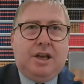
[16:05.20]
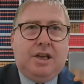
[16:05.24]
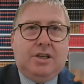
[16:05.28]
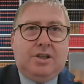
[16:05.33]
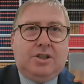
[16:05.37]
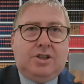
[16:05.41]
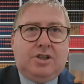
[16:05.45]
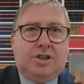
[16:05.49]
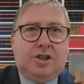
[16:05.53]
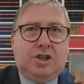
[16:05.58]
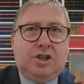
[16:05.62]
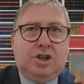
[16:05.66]

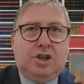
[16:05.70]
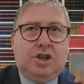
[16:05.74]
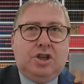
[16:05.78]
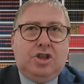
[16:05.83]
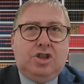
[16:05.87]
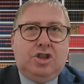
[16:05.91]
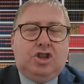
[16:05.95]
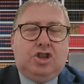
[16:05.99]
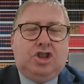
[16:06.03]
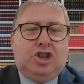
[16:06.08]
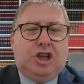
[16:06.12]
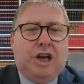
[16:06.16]
that,
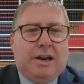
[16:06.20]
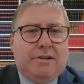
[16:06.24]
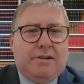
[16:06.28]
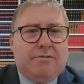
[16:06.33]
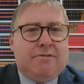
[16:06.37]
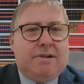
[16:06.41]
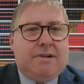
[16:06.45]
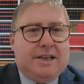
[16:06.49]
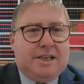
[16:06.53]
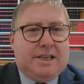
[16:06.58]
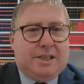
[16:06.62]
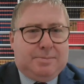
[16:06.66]

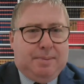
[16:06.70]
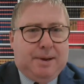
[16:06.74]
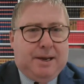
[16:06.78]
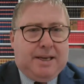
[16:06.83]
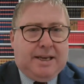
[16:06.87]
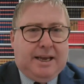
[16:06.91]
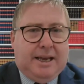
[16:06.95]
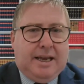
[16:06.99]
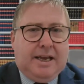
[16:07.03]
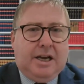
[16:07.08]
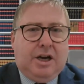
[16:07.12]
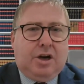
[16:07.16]
generally
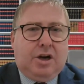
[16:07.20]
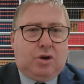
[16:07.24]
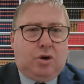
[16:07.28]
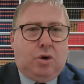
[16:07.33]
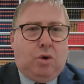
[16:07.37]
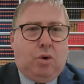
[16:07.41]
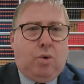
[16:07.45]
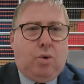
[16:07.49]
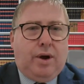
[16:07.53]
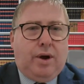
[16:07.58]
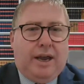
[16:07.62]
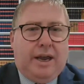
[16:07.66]
speaking, a
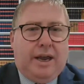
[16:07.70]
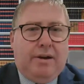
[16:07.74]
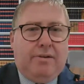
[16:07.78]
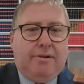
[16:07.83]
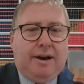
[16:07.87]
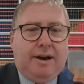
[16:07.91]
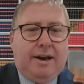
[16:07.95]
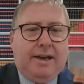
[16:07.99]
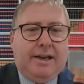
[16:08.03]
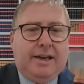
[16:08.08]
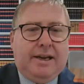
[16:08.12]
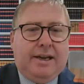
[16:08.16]
court
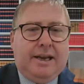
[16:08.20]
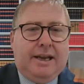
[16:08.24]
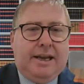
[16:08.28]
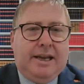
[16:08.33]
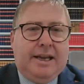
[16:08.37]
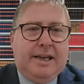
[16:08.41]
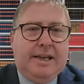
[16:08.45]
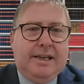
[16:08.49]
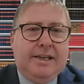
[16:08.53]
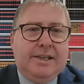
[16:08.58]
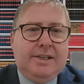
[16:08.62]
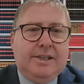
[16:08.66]
hearing
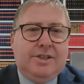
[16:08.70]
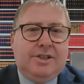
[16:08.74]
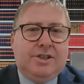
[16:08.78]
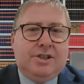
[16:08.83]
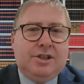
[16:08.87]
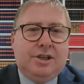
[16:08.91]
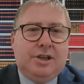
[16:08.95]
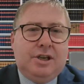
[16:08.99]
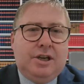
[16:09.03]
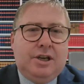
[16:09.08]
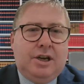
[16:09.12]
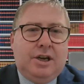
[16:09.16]

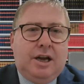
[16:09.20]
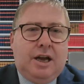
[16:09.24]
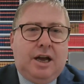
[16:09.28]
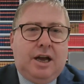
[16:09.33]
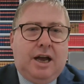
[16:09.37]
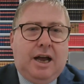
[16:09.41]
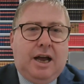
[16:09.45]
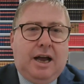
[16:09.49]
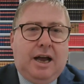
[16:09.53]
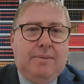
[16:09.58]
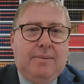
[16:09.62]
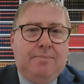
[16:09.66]
is
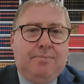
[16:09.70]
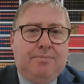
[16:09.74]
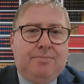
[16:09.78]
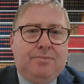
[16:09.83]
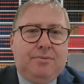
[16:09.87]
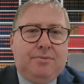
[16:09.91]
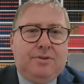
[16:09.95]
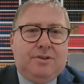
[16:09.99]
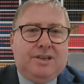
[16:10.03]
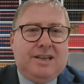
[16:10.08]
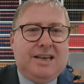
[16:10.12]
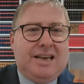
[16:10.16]

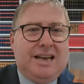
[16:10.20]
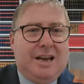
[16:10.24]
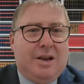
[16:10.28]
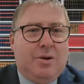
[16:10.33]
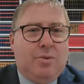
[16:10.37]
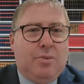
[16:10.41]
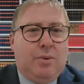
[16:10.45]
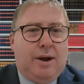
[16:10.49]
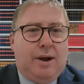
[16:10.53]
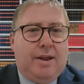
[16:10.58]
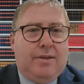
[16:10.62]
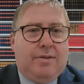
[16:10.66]

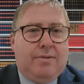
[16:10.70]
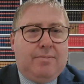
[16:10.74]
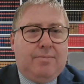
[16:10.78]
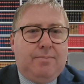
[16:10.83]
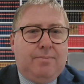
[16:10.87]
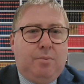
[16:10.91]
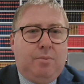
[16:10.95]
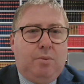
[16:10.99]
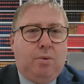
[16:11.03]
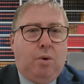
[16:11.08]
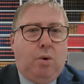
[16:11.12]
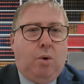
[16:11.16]
dealing with
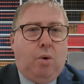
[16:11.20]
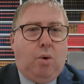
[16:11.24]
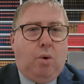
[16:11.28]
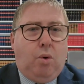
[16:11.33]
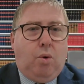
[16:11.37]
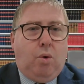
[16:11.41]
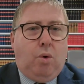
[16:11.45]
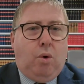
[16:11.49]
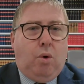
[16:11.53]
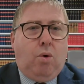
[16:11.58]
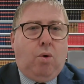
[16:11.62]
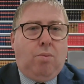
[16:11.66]

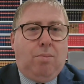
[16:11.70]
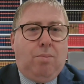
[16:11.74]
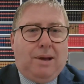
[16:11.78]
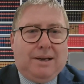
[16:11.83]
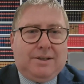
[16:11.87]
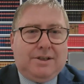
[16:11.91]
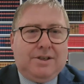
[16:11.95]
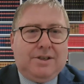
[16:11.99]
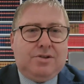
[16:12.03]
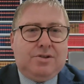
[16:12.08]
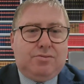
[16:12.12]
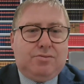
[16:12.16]
all
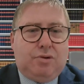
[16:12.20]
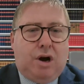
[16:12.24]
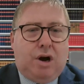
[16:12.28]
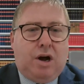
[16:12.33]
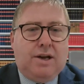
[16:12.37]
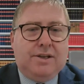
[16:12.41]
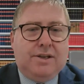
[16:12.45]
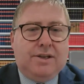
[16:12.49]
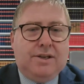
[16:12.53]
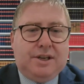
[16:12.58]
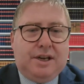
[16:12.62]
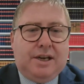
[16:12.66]
matters
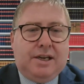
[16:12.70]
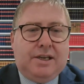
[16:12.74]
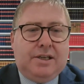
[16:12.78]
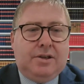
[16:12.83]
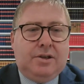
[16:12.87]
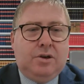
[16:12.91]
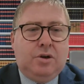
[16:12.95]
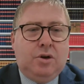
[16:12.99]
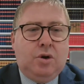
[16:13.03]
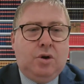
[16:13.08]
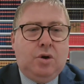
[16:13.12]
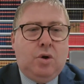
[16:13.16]

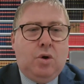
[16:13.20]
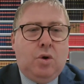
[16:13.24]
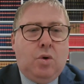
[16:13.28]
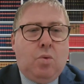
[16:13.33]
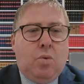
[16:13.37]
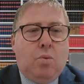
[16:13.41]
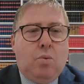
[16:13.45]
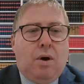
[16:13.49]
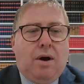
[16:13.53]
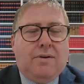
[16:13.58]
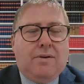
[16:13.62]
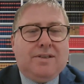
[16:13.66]
arising,
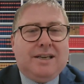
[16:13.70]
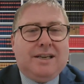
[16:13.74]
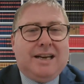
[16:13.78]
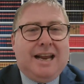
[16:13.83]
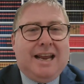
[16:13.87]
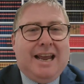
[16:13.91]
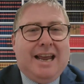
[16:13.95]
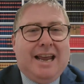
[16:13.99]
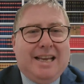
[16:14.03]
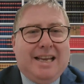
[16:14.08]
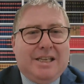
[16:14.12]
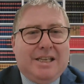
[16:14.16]
whereas
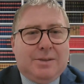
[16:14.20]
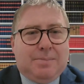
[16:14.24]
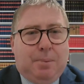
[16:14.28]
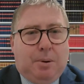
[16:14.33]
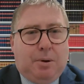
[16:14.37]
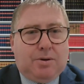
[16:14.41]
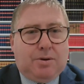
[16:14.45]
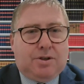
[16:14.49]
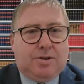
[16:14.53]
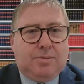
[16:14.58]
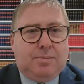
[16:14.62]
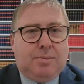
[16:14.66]
it is
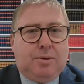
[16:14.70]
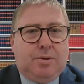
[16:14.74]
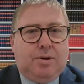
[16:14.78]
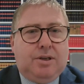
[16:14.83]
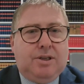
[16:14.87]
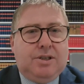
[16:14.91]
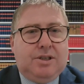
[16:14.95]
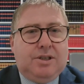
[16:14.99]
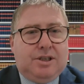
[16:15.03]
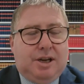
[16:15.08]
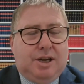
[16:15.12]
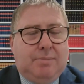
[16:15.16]
possible
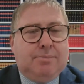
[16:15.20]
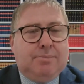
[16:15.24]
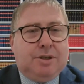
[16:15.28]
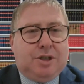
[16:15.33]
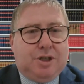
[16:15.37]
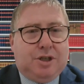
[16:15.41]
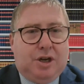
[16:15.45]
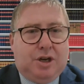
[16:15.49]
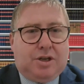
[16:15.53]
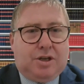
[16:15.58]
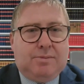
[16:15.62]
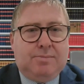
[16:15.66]
in some
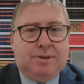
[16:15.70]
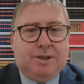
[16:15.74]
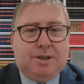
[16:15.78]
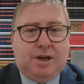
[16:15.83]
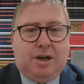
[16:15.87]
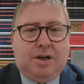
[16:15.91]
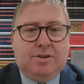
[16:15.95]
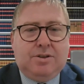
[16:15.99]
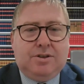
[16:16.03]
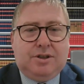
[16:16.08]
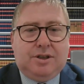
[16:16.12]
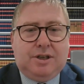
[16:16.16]

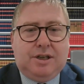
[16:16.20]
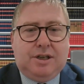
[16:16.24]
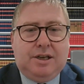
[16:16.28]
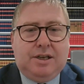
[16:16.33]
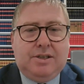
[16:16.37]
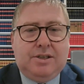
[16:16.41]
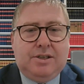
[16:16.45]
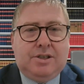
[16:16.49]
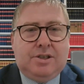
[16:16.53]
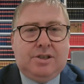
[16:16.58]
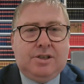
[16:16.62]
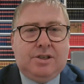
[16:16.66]

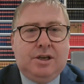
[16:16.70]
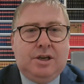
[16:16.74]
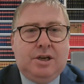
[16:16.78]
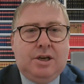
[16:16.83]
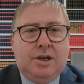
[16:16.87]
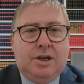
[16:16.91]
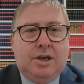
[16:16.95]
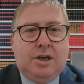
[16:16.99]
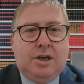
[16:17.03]
circumstances